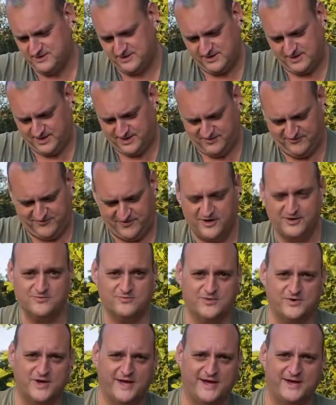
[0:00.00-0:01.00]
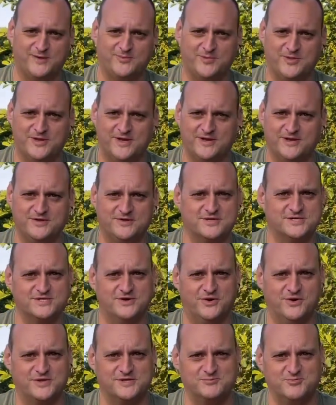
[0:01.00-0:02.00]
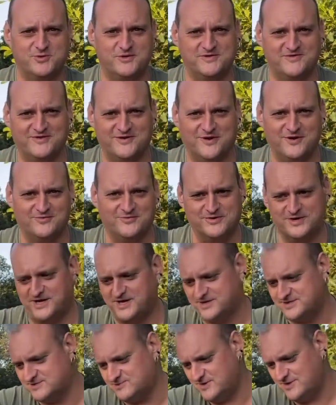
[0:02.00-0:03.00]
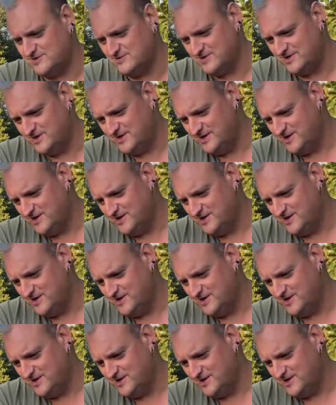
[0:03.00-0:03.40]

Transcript: I had the float rod out, but then I decided to put the fly rod out as well.